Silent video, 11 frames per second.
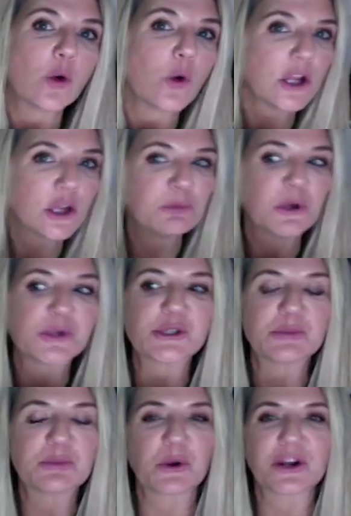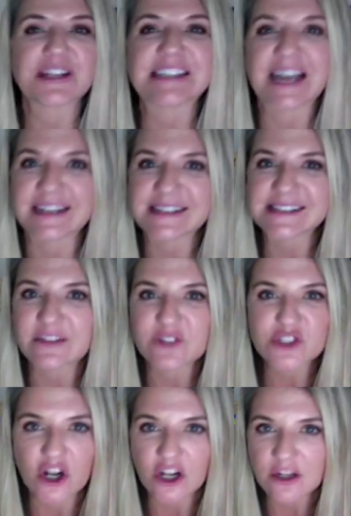one of the most important tenets of
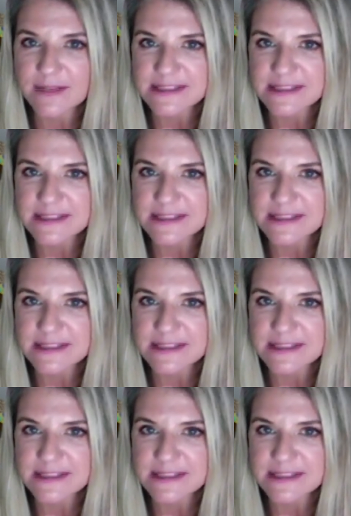the Charlotte